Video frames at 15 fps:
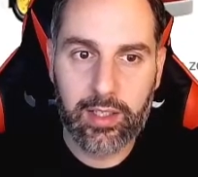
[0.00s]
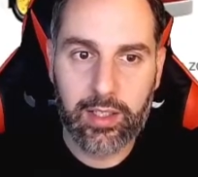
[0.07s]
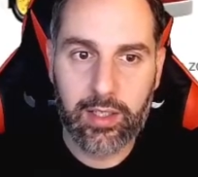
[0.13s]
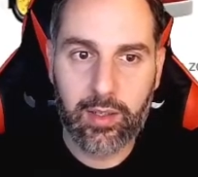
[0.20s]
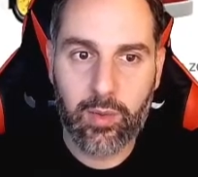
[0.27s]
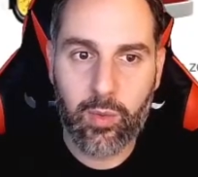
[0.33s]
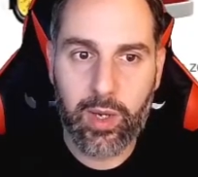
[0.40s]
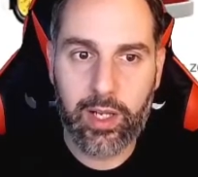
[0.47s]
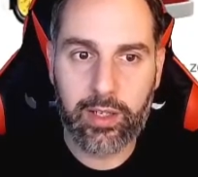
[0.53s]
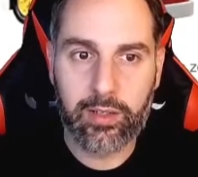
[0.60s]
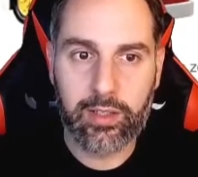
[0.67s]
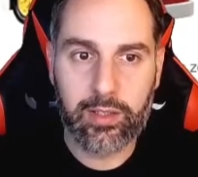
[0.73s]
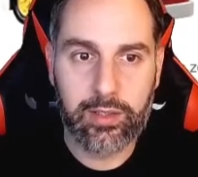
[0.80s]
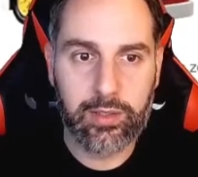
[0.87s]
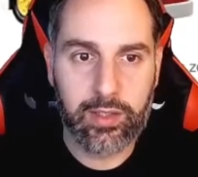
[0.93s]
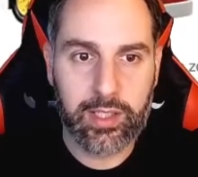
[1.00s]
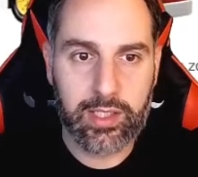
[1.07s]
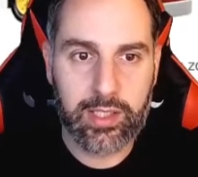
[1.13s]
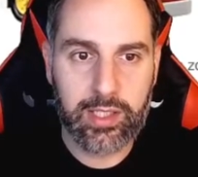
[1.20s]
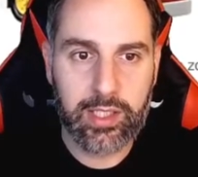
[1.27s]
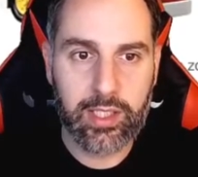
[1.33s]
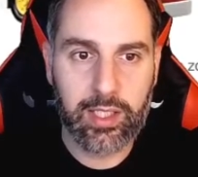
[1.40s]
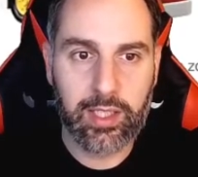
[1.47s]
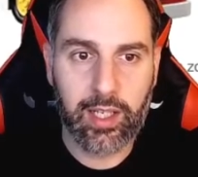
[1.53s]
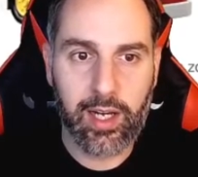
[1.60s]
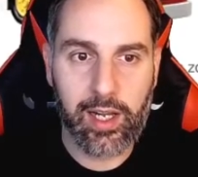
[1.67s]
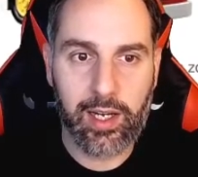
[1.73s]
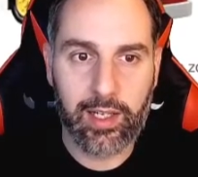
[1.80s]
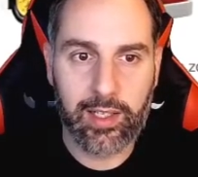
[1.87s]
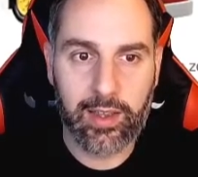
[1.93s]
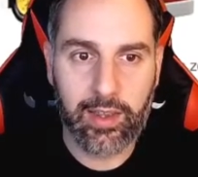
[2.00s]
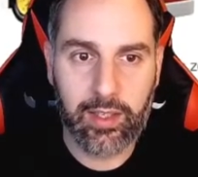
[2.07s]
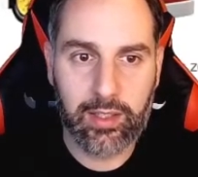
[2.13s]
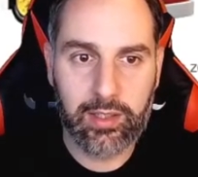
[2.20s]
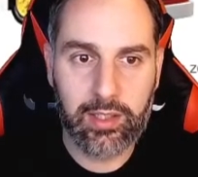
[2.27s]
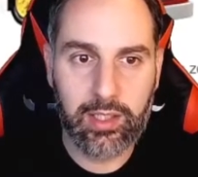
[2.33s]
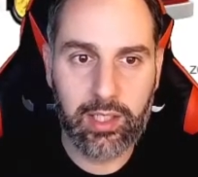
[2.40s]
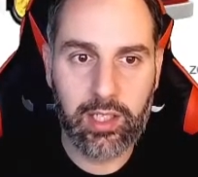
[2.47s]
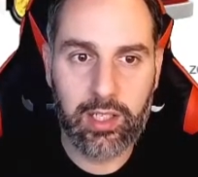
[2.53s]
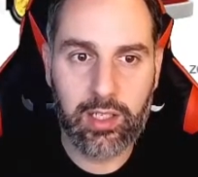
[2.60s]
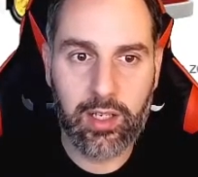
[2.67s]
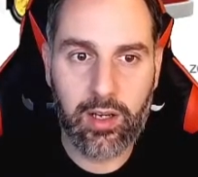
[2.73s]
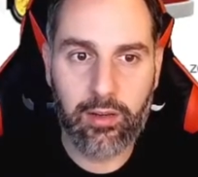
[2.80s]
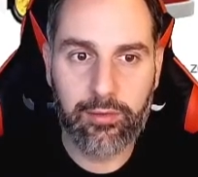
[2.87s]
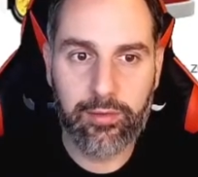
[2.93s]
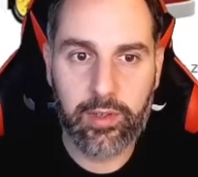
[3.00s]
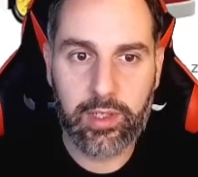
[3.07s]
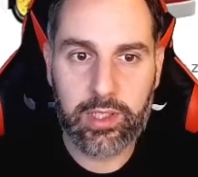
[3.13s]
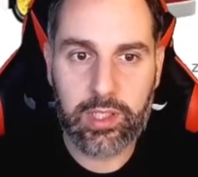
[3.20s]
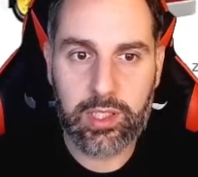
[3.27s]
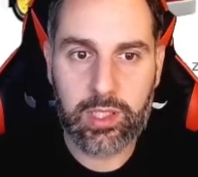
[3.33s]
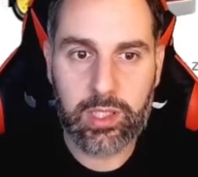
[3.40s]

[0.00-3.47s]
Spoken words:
where you can see that there are 13 offers